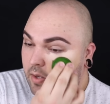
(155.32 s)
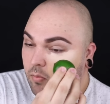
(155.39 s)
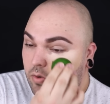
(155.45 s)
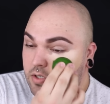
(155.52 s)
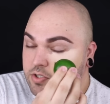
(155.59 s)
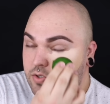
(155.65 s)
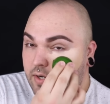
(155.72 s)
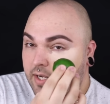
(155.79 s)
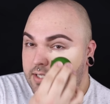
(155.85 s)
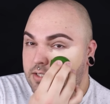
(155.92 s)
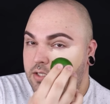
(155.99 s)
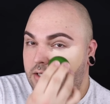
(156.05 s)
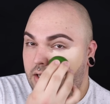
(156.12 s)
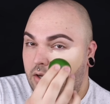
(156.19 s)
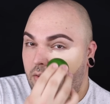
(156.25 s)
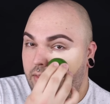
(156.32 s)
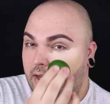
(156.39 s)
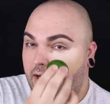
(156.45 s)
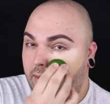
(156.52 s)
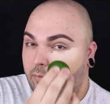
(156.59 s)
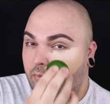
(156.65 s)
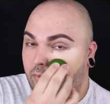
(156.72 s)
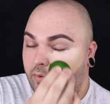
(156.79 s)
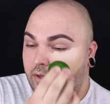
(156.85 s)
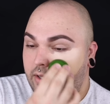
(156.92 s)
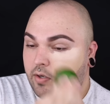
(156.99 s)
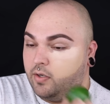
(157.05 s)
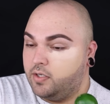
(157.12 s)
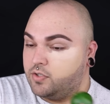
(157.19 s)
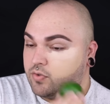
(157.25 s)
want you guys to know that I'm really
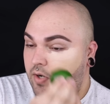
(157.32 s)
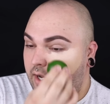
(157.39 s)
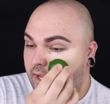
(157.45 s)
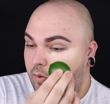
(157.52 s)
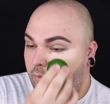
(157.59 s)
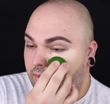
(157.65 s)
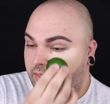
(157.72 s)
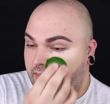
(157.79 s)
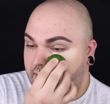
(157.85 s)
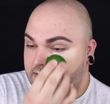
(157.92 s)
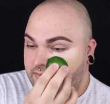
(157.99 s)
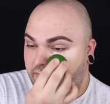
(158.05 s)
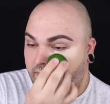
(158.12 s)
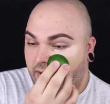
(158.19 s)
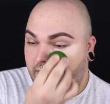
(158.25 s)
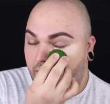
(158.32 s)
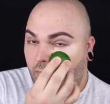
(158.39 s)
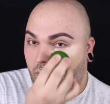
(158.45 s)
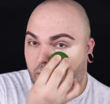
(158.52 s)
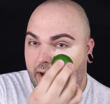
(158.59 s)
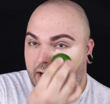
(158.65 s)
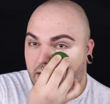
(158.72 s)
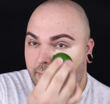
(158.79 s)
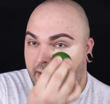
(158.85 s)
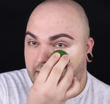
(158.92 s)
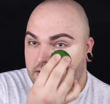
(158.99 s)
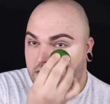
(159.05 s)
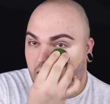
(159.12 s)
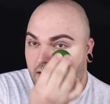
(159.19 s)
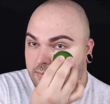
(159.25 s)
gonna try with these fucking random
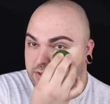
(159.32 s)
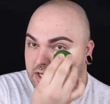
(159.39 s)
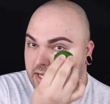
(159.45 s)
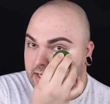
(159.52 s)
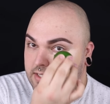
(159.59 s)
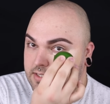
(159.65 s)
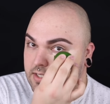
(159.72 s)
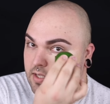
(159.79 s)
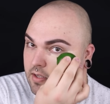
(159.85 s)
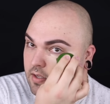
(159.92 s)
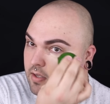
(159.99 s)
ass objects.